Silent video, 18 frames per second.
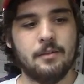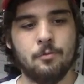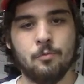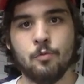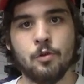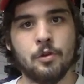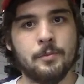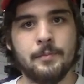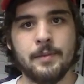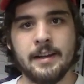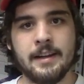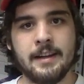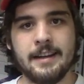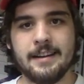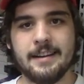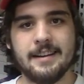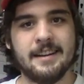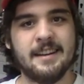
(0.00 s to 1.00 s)
would
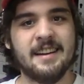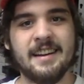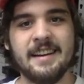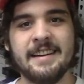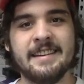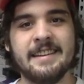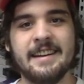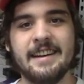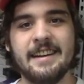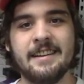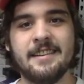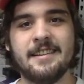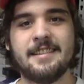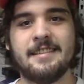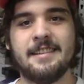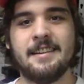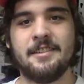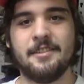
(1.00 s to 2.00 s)
be an
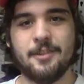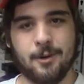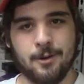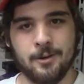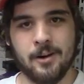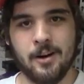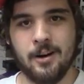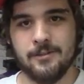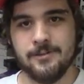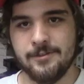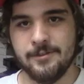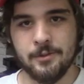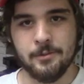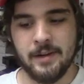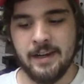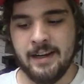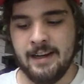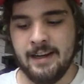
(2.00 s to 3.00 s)
instant turn-off for
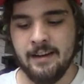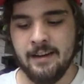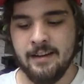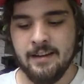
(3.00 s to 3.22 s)
me.